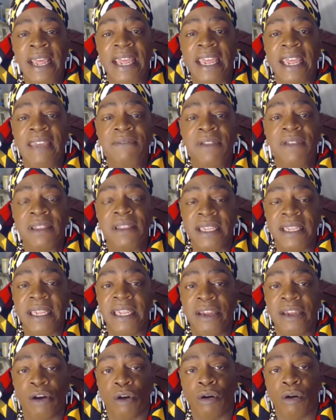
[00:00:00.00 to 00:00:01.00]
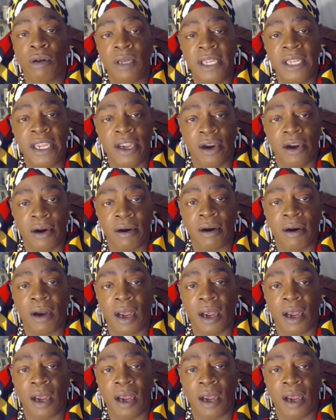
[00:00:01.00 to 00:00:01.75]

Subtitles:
even the earlier